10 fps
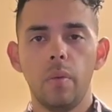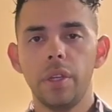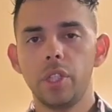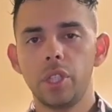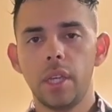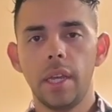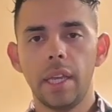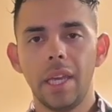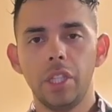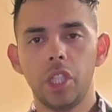which uh,
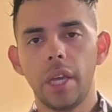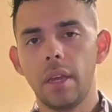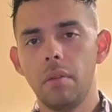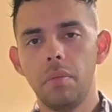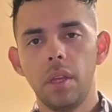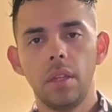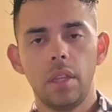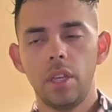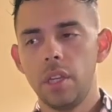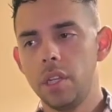can check them,
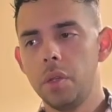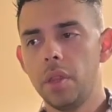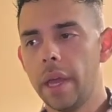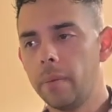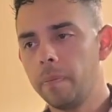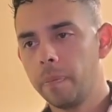then you can do that.